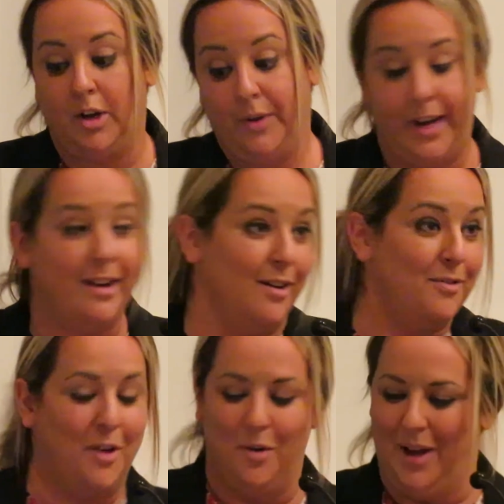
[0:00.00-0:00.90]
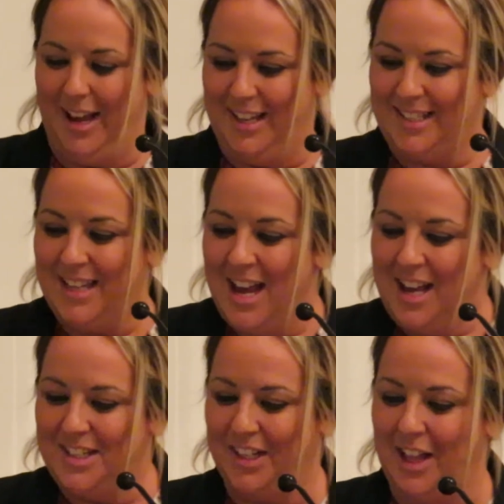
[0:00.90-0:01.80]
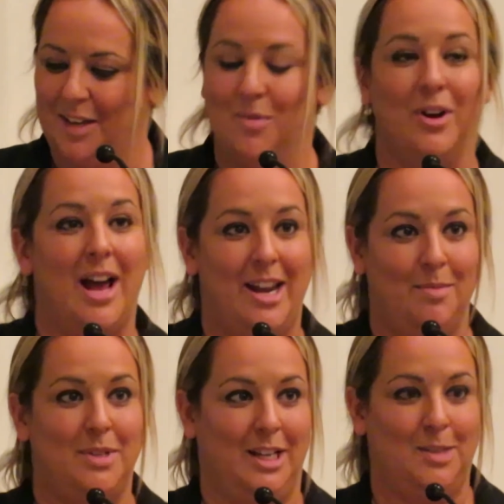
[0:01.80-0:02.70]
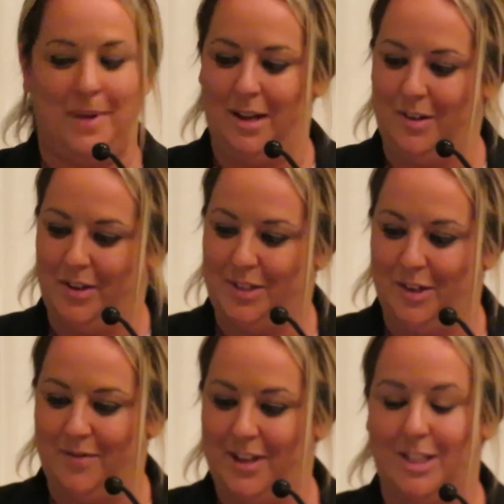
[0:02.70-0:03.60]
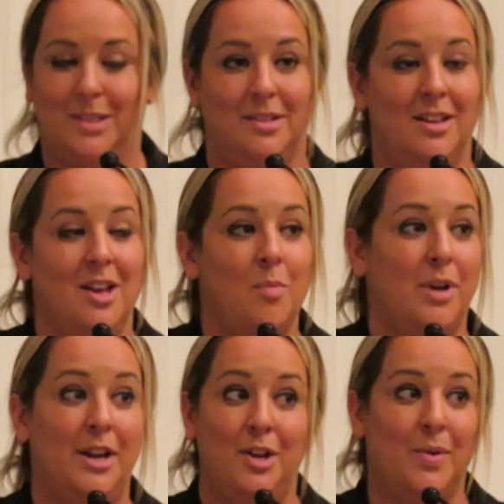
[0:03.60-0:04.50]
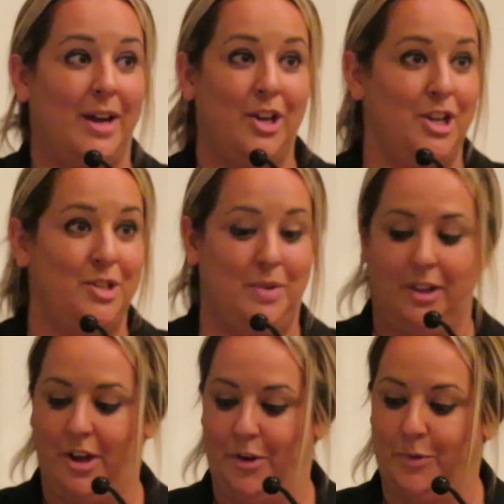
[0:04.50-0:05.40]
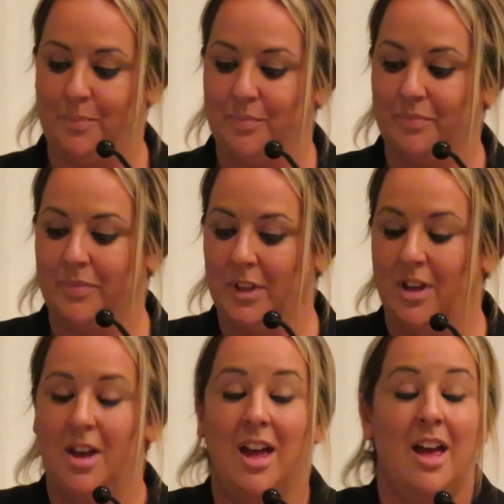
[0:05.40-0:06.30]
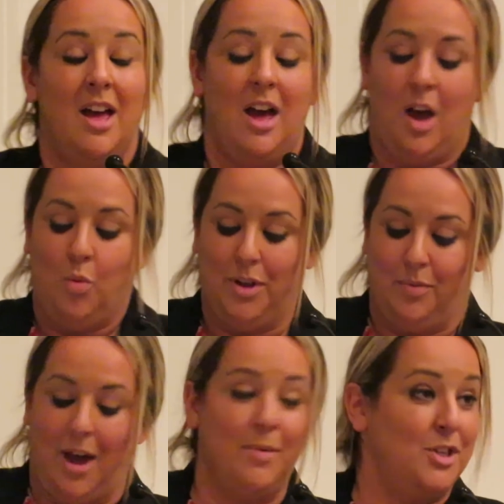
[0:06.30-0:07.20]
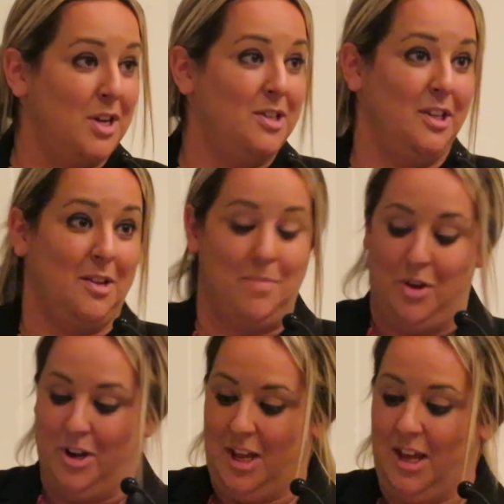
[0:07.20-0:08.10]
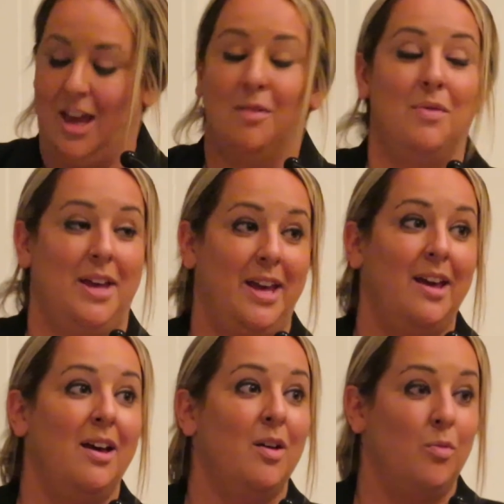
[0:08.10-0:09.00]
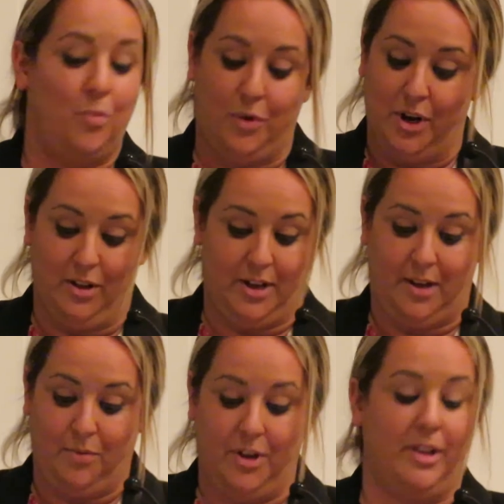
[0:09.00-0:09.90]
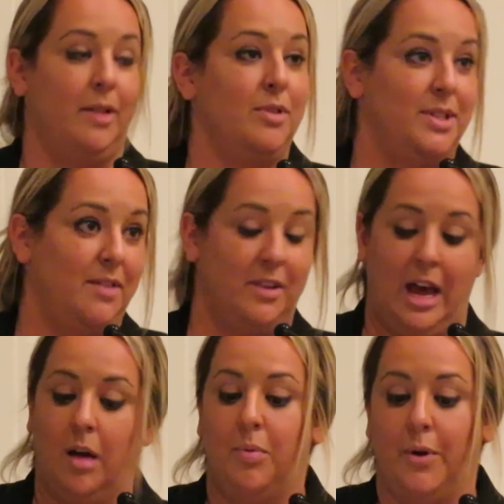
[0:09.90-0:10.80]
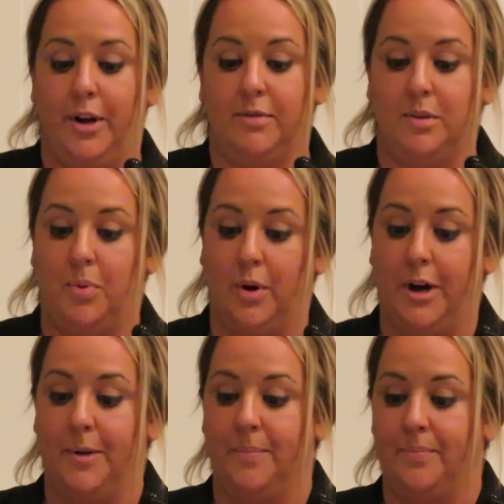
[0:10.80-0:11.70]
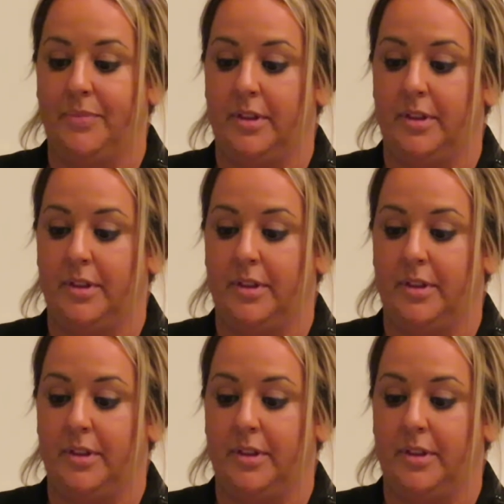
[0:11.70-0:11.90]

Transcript: creative ways to collect more items and expand our service. But I knew I couldn't do it alone. I reached out to the community, and we really received an outpouring of support.